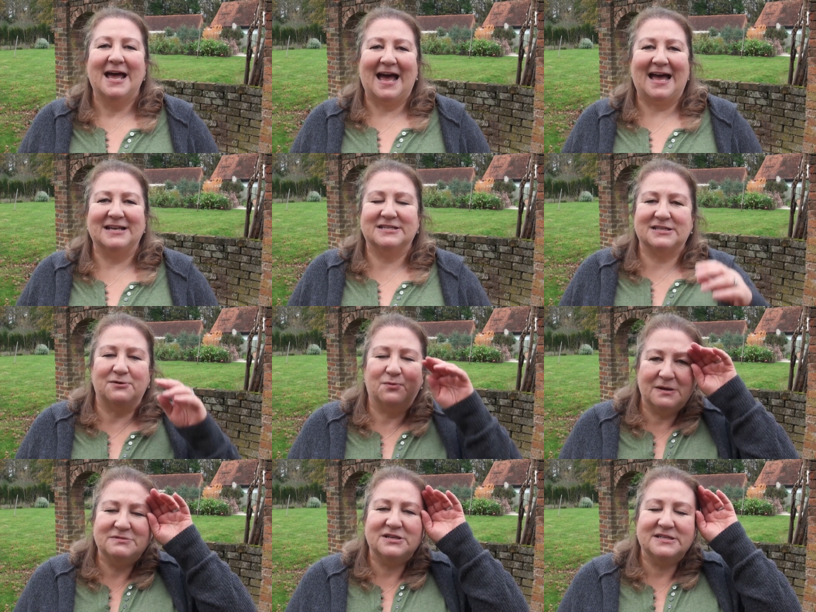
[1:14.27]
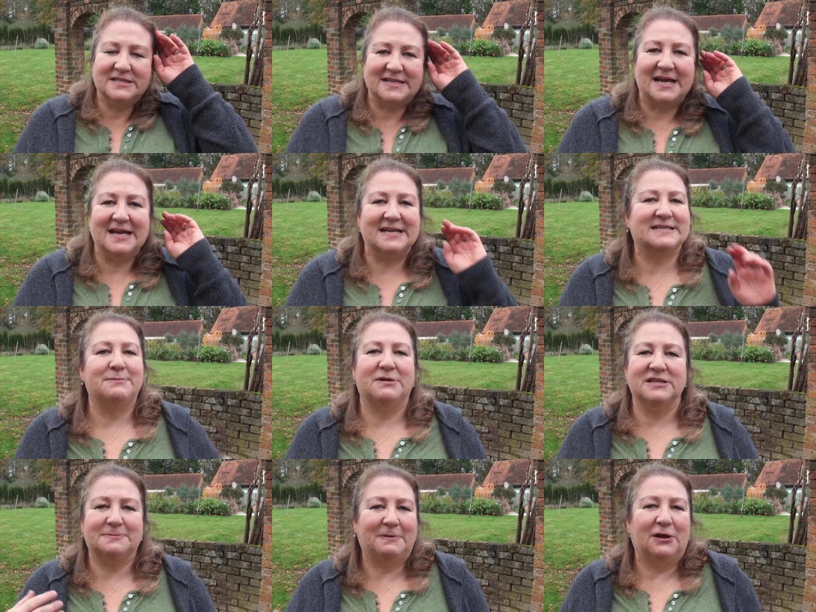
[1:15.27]
And so what I'm doing today is I'm
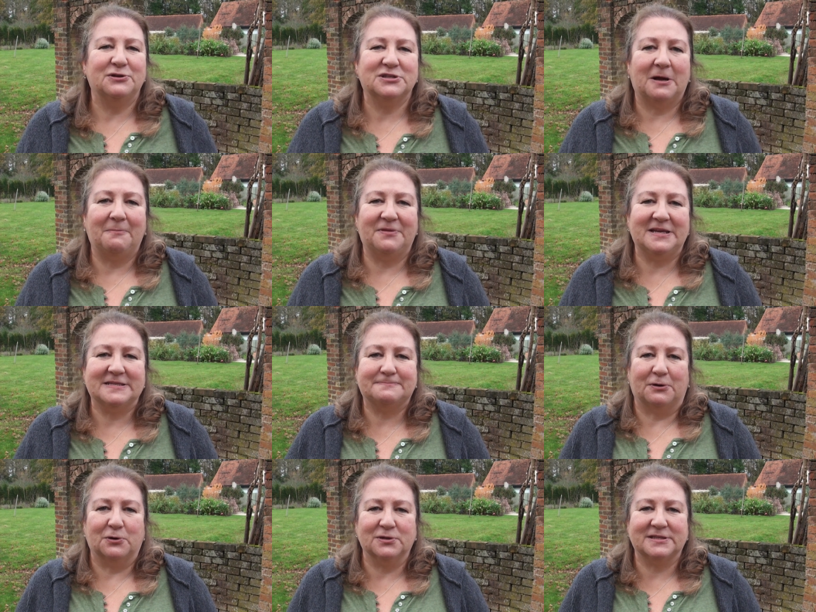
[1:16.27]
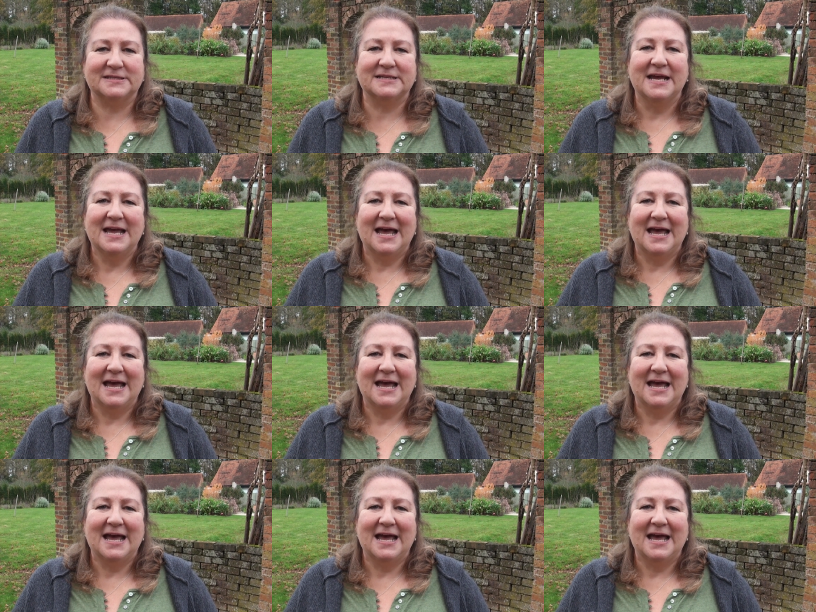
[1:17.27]
going to plant up these pots